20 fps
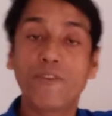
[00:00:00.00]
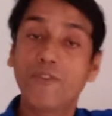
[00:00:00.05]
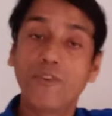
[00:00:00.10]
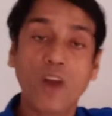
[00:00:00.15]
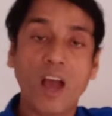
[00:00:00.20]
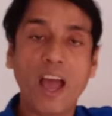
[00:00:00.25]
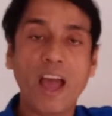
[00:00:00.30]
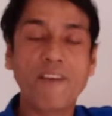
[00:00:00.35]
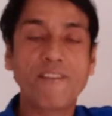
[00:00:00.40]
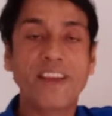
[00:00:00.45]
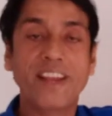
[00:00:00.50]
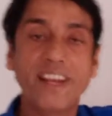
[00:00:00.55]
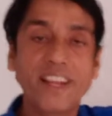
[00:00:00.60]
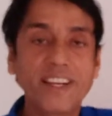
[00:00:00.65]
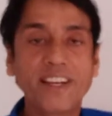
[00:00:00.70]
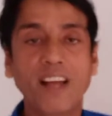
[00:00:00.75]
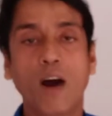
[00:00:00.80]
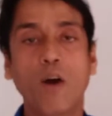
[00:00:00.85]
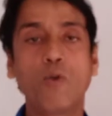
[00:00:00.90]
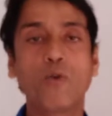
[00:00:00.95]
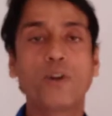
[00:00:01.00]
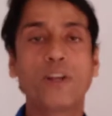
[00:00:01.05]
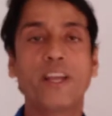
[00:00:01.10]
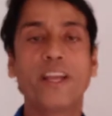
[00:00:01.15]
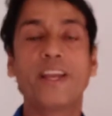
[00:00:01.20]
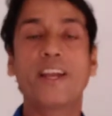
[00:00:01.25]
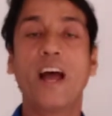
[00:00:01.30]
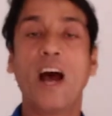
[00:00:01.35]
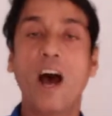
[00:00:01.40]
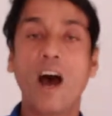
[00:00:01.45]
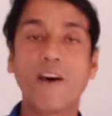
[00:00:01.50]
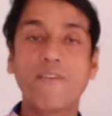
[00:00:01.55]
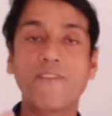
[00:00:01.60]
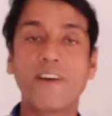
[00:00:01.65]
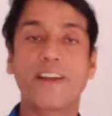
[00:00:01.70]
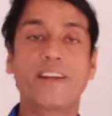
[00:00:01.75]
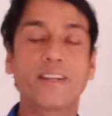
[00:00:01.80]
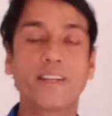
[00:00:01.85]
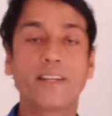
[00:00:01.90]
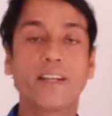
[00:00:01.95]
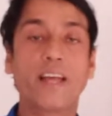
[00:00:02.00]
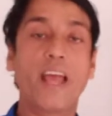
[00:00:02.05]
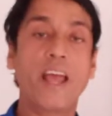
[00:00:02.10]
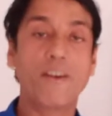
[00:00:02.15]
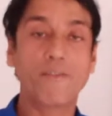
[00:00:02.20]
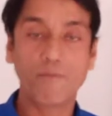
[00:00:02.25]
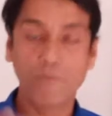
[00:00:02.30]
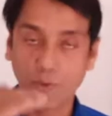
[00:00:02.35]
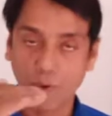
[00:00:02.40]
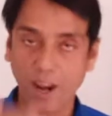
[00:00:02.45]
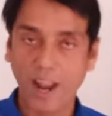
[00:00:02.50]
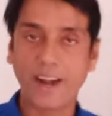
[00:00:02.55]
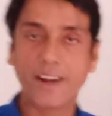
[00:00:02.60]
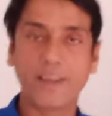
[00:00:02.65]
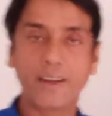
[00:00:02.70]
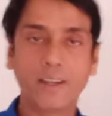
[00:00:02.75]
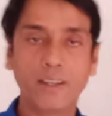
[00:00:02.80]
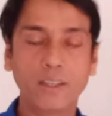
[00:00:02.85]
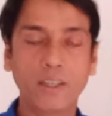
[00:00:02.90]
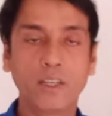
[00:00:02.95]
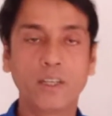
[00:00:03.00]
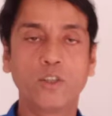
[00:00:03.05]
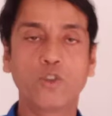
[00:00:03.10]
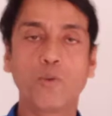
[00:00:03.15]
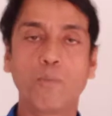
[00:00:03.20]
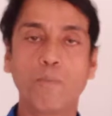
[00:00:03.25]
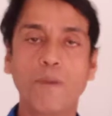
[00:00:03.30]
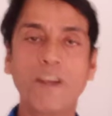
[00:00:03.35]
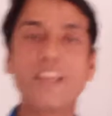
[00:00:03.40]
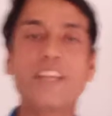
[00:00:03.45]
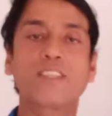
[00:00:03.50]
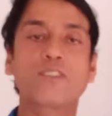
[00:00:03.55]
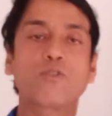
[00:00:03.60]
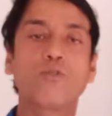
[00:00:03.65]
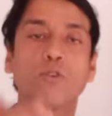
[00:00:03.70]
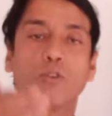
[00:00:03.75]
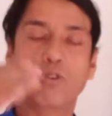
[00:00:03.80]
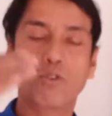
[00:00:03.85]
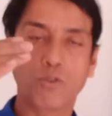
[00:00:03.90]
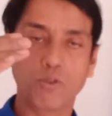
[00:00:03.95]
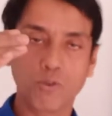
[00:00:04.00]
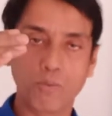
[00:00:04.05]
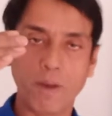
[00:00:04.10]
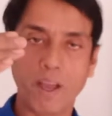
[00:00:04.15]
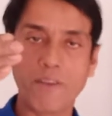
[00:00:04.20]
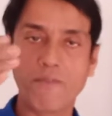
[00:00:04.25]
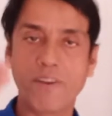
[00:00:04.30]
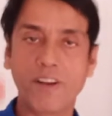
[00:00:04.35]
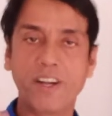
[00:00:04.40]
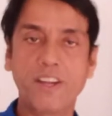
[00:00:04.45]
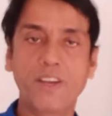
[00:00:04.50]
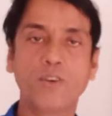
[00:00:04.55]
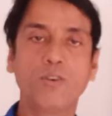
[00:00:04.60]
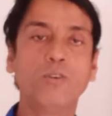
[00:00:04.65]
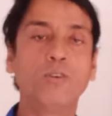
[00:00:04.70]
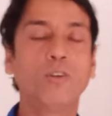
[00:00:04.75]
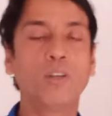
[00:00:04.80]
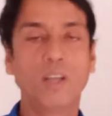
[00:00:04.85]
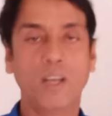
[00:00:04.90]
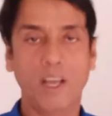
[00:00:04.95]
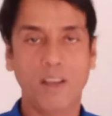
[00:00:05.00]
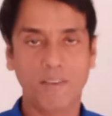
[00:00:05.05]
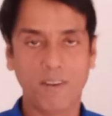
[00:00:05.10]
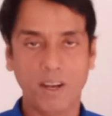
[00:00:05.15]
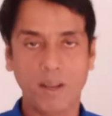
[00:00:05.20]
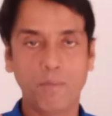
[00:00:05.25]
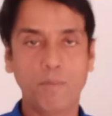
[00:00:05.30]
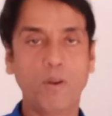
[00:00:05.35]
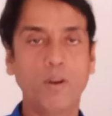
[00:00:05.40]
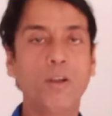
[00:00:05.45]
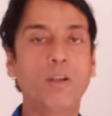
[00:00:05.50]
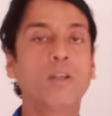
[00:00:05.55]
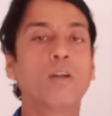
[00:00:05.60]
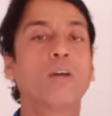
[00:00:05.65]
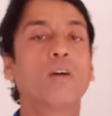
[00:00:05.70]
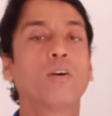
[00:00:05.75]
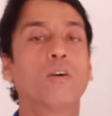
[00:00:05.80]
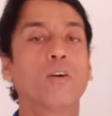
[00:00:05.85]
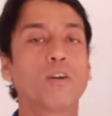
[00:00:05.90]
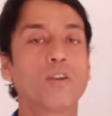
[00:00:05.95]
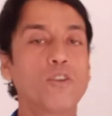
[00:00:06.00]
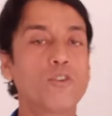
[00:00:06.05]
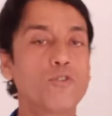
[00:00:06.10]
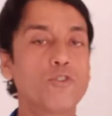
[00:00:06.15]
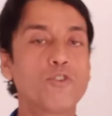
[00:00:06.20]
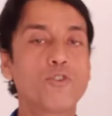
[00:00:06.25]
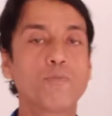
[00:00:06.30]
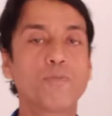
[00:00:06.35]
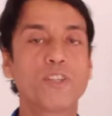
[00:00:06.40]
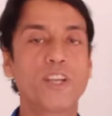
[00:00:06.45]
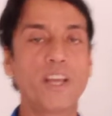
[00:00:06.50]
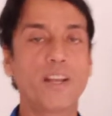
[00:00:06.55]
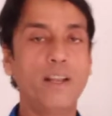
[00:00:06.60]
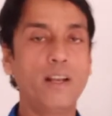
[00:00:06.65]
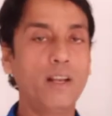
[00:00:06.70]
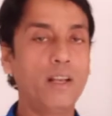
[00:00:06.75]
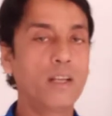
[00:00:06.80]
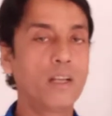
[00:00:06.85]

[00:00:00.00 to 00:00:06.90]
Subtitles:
have any doubt in half adder and full adder, you please go through my video available on YouTube channel.